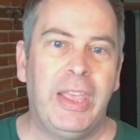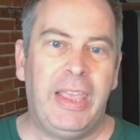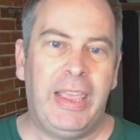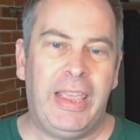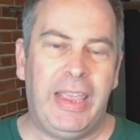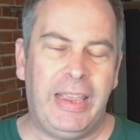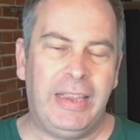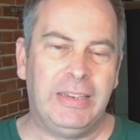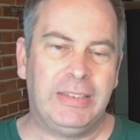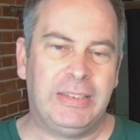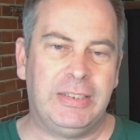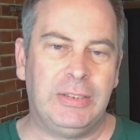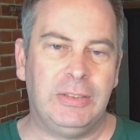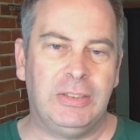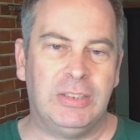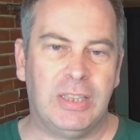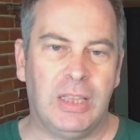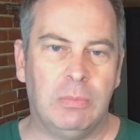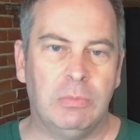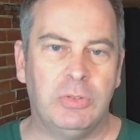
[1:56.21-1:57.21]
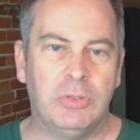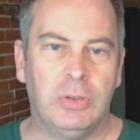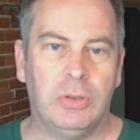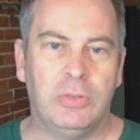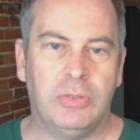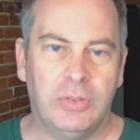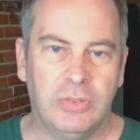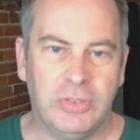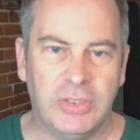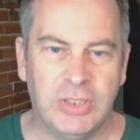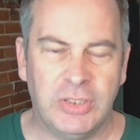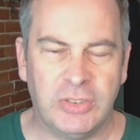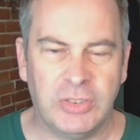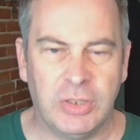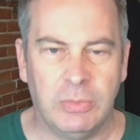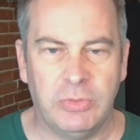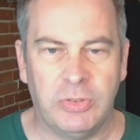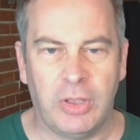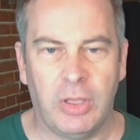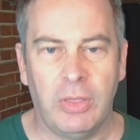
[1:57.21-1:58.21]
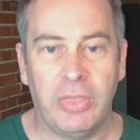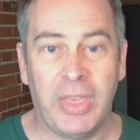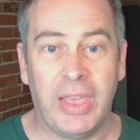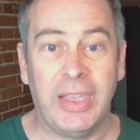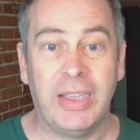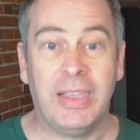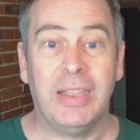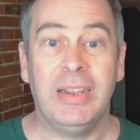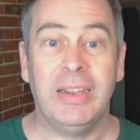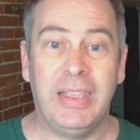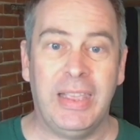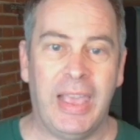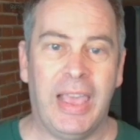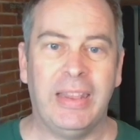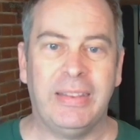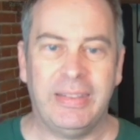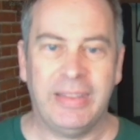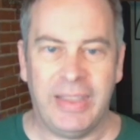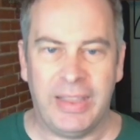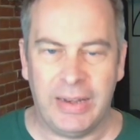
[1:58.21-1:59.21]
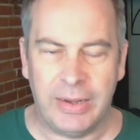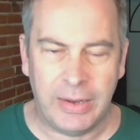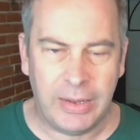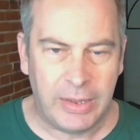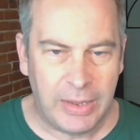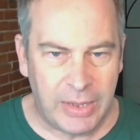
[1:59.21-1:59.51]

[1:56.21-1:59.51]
into some sorts of system so they can get in.